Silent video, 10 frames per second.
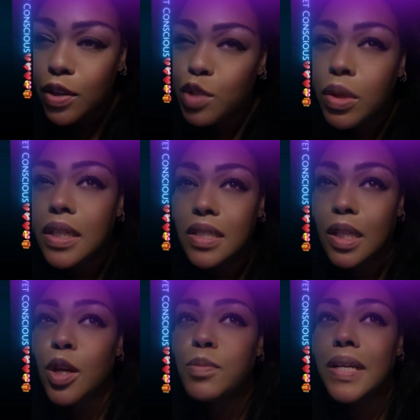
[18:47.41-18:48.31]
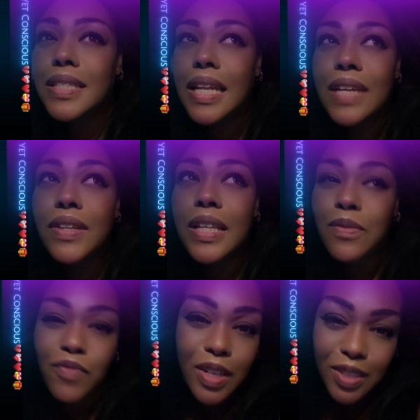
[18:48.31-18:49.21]
It's really disclosed because I didn't even let them
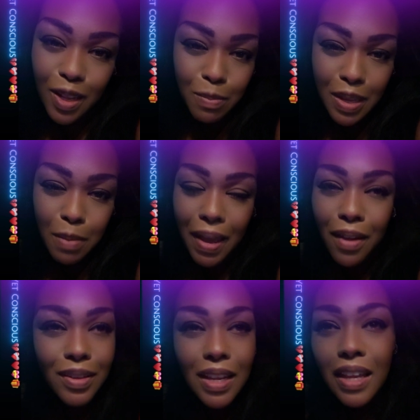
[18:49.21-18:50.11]
finish telling me about